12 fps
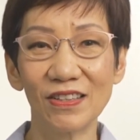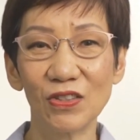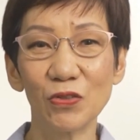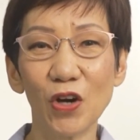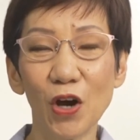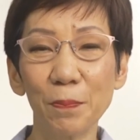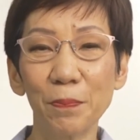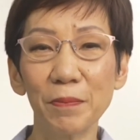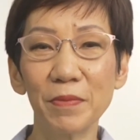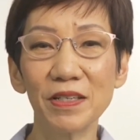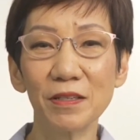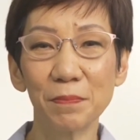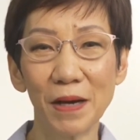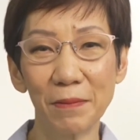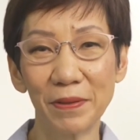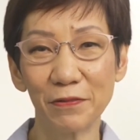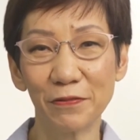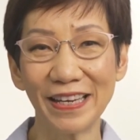to complement
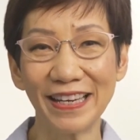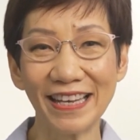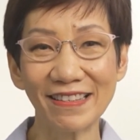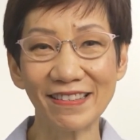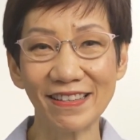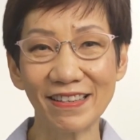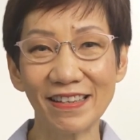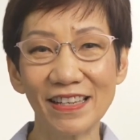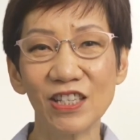public financing in the